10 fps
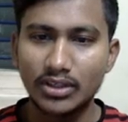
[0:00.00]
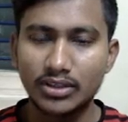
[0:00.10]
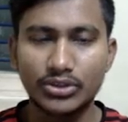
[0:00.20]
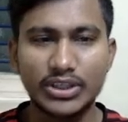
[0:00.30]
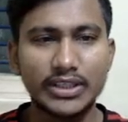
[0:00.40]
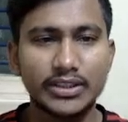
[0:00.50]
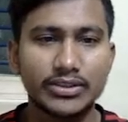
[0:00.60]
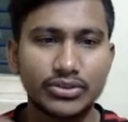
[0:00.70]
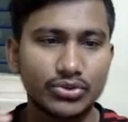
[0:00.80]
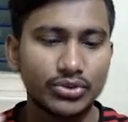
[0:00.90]
Okay,
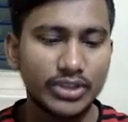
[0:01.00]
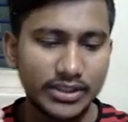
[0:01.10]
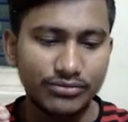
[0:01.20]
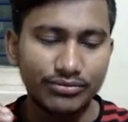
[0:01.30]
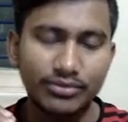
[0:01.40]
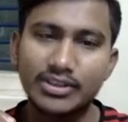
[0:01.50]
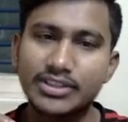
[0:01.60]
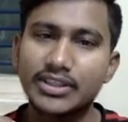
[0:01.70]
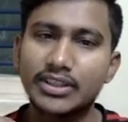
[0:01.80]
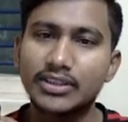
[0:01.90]
students, we will
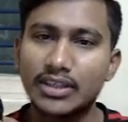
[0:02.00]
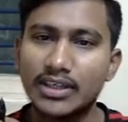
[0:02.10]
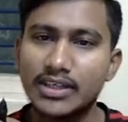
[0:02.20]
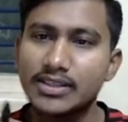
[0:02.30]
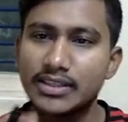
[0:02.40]
start the class.